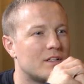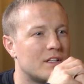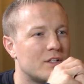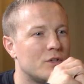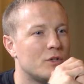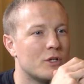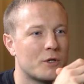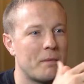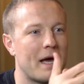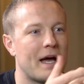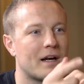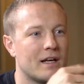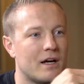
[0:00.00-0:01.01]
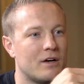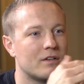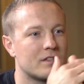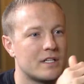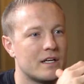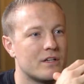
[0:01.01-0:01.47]
Can you look back
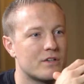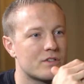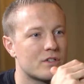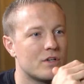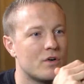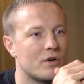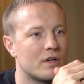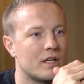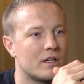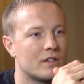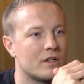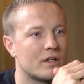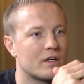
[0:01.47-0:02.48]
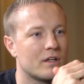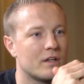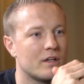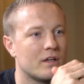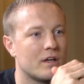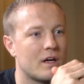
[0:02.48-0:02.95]
now, 10 years ago, and look?
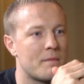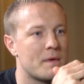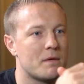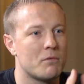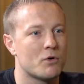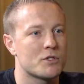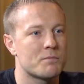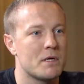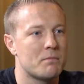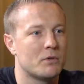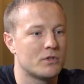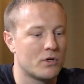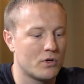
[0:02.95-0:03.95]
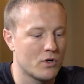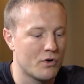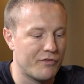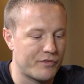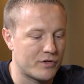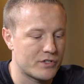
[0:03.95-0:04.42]
I mean, most people don't go
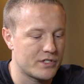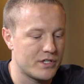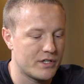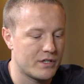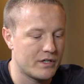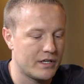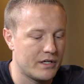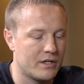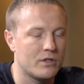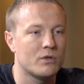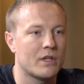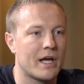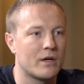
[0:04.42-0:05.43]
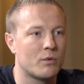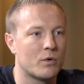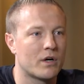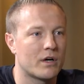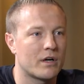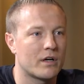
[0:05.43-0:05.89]
first year in a new line of
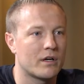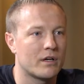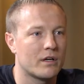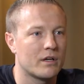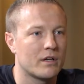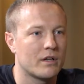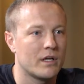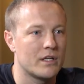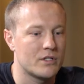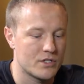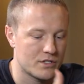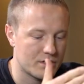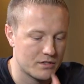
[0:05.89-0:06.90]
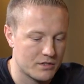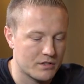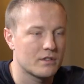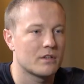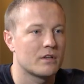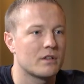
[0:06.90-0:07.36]
work and just,
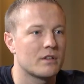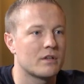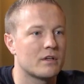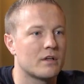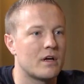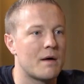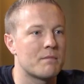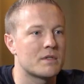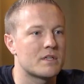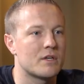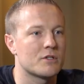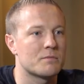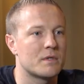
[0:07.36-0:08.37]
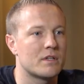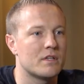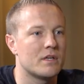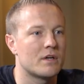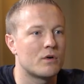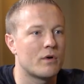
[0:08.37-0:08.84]
I'm the salesman of
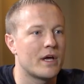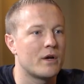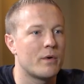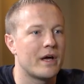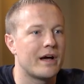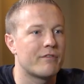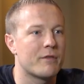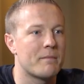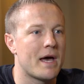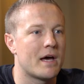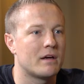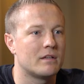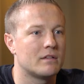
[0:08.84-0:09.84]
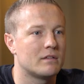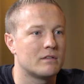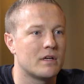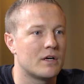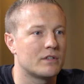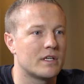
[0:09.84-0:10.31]
the year right away off the bat,
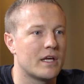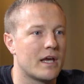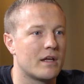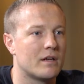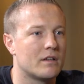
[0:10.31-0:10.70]
out the gate.